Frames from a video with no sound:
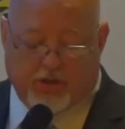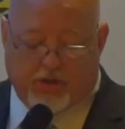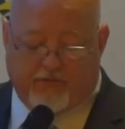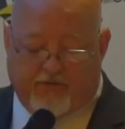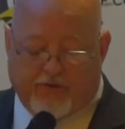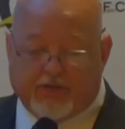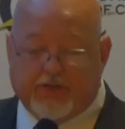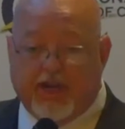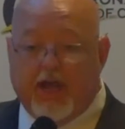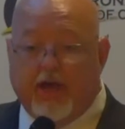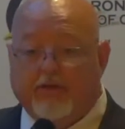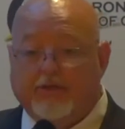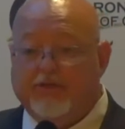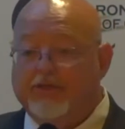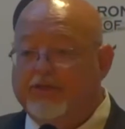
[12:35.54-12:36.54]
University
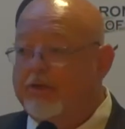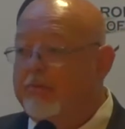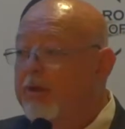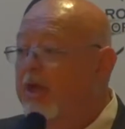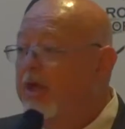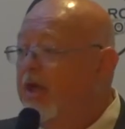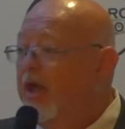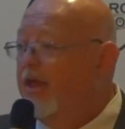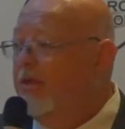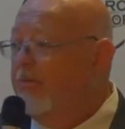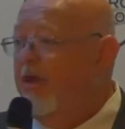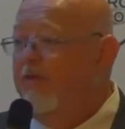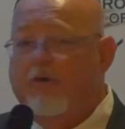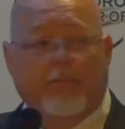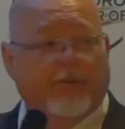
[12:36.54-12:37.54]
Health System. I think
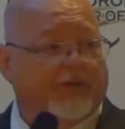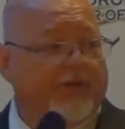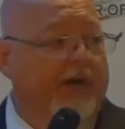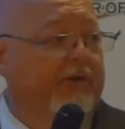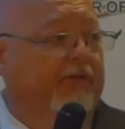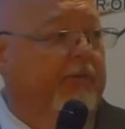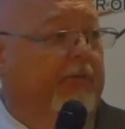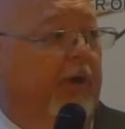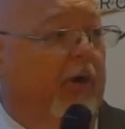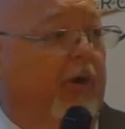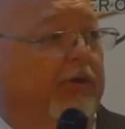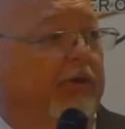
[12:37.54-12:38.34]
we have representatives from there